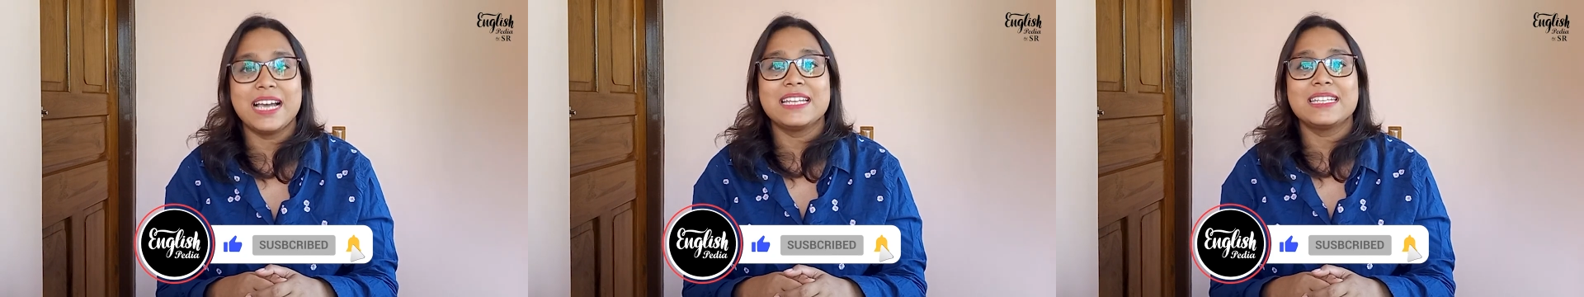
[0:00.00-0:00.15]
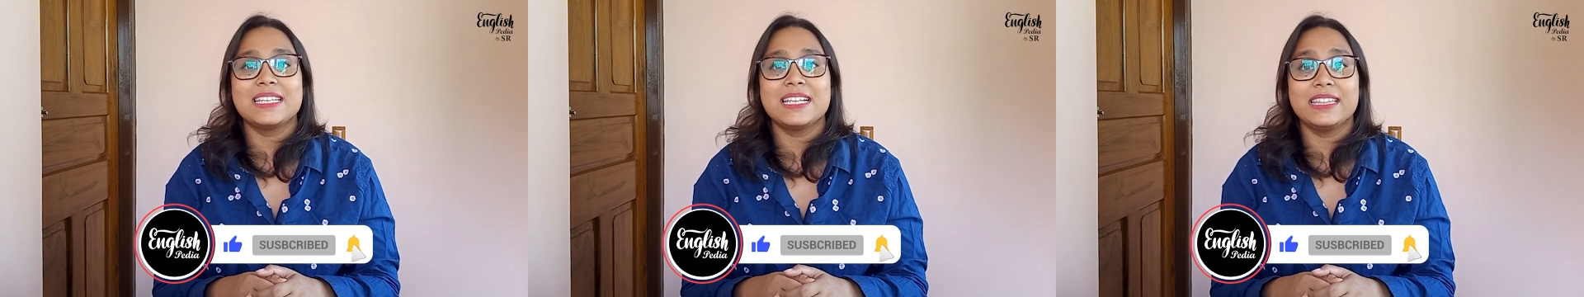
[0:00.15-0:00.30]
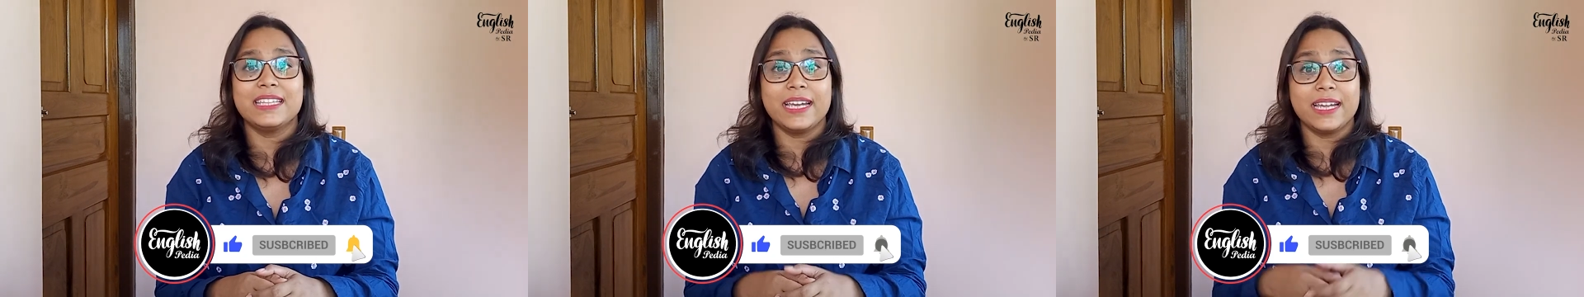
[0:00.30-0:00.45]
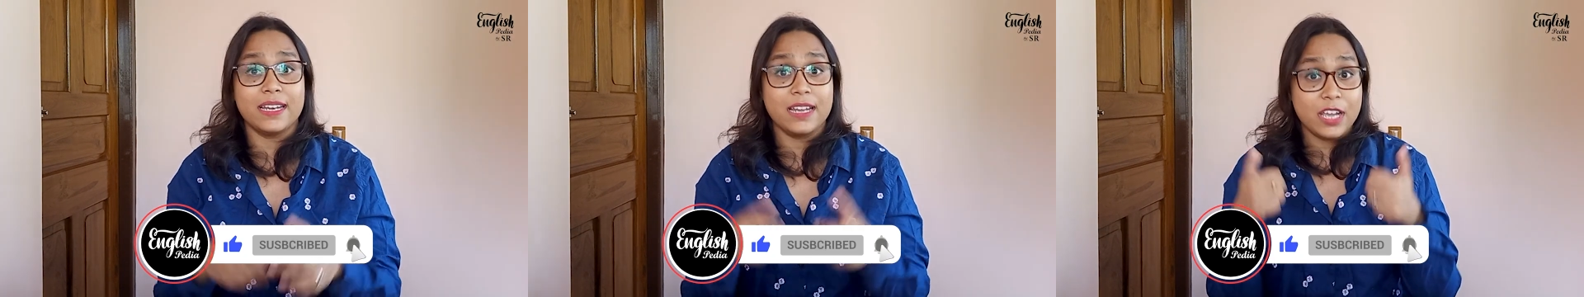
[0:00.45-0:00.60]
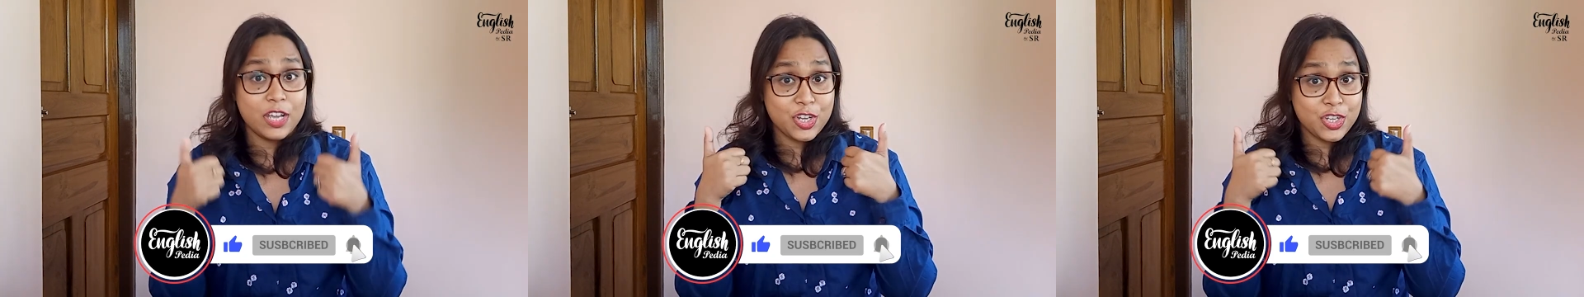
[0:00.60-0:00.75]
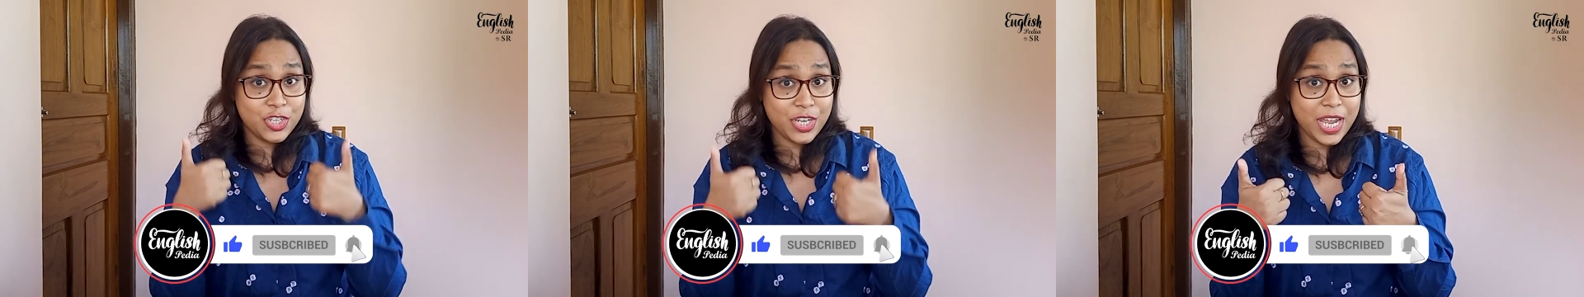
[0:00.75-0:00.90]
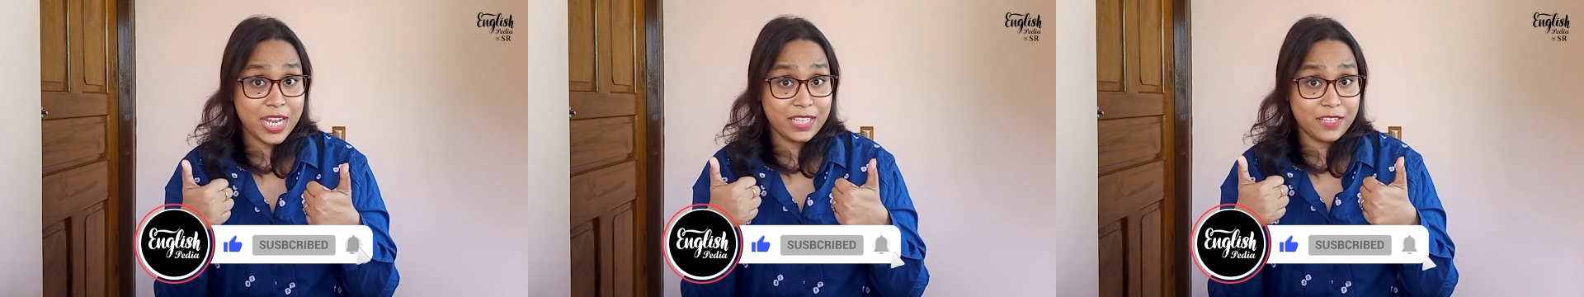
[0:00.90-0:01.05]
Till then,
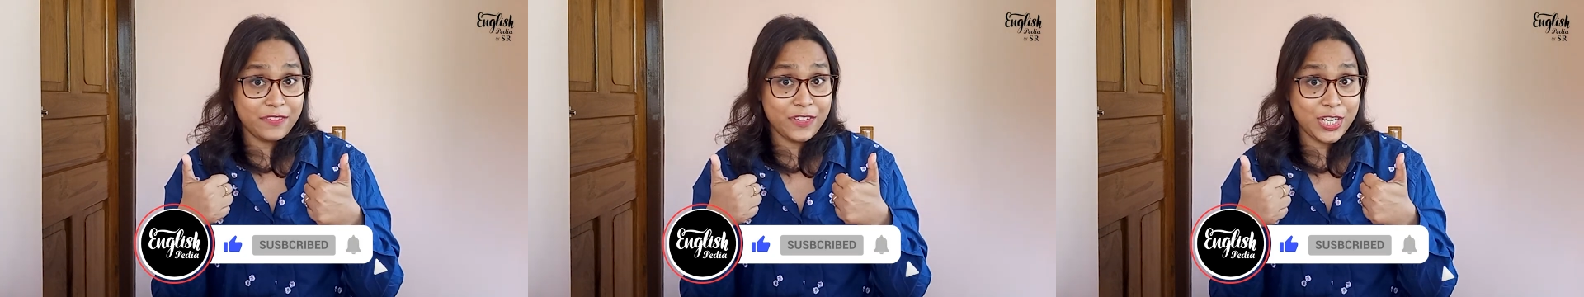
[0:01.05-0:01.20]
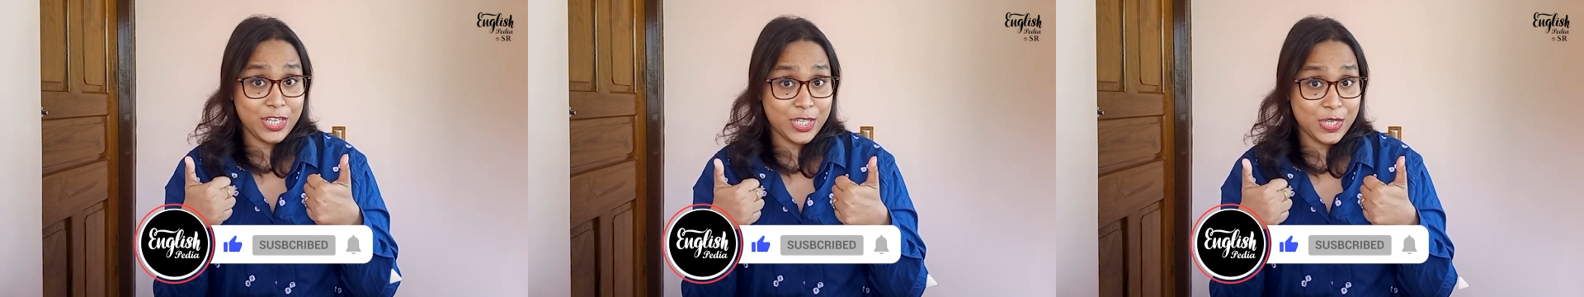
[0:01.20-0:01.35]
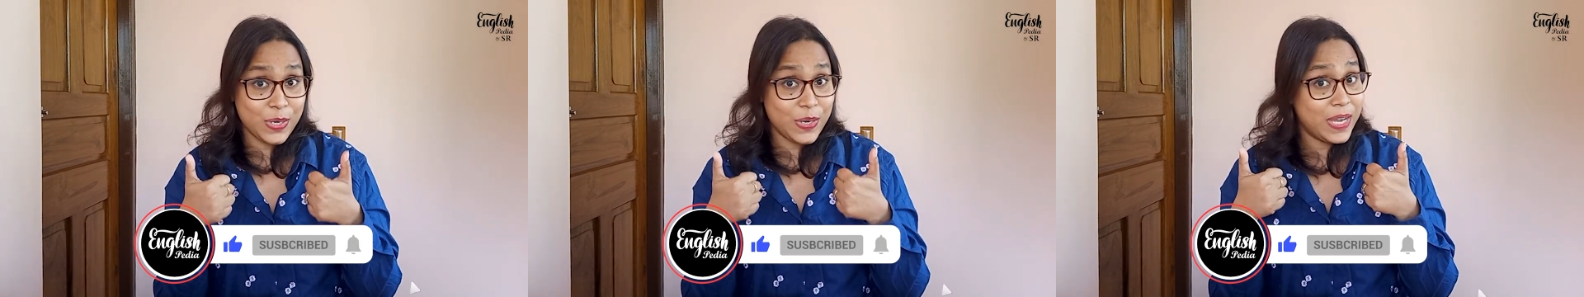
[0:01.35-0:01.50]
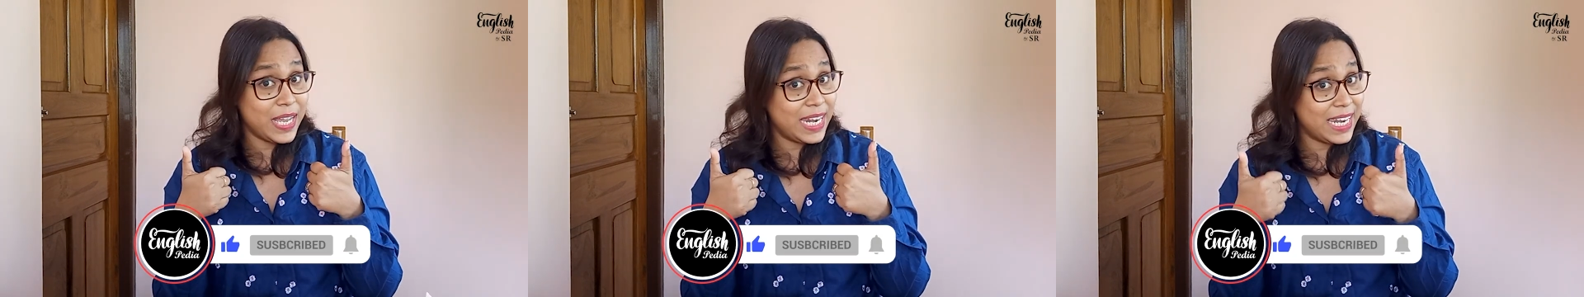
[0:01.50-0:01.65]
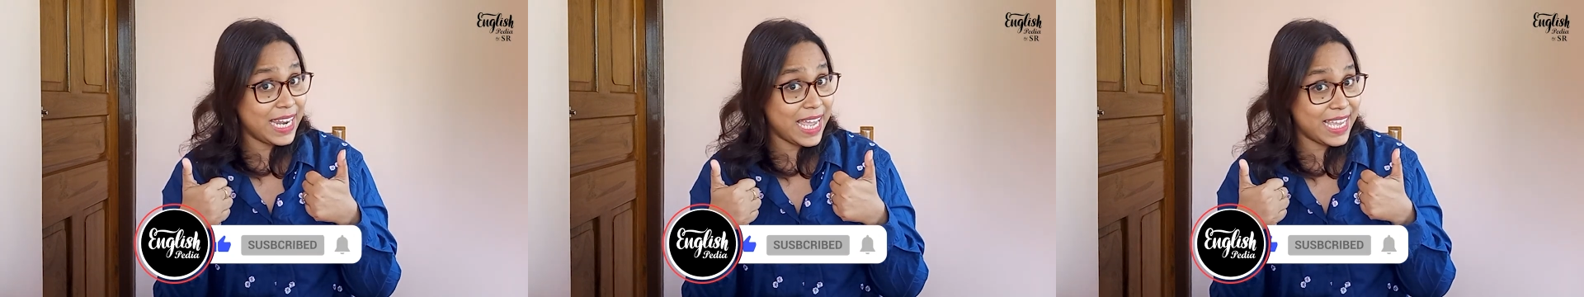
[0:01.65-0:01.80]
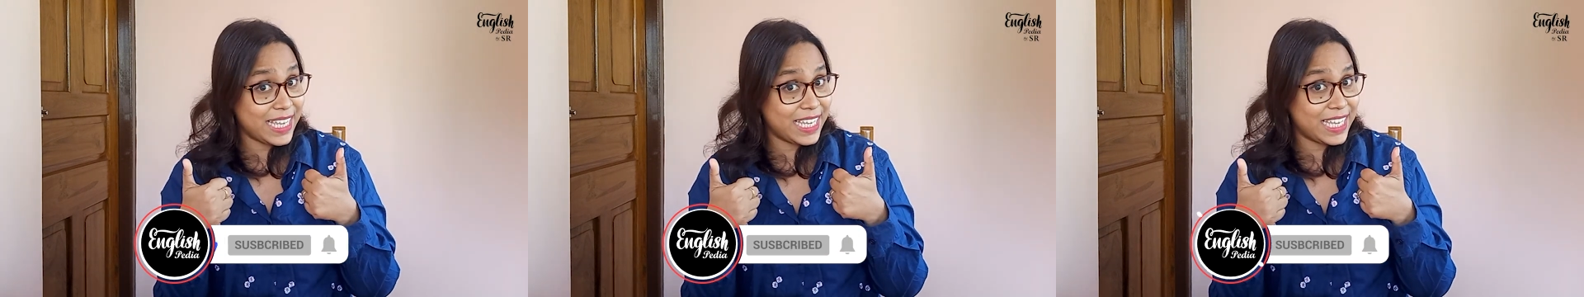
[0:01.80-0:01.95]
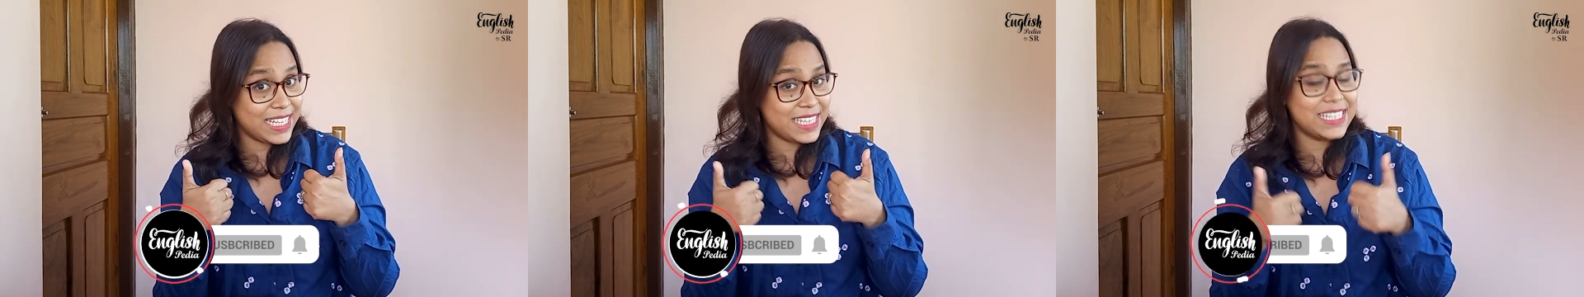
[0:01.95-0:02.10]
share the video,
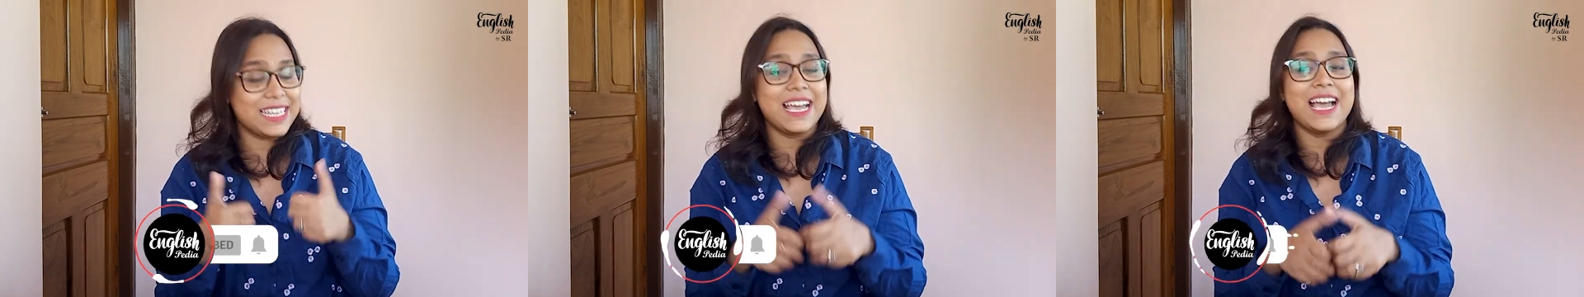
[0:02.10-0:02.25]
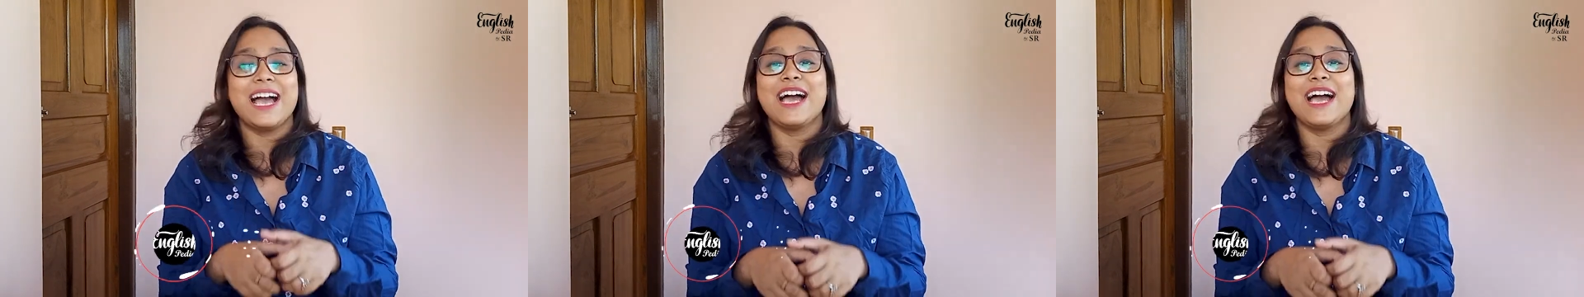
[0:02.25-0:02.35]
like it,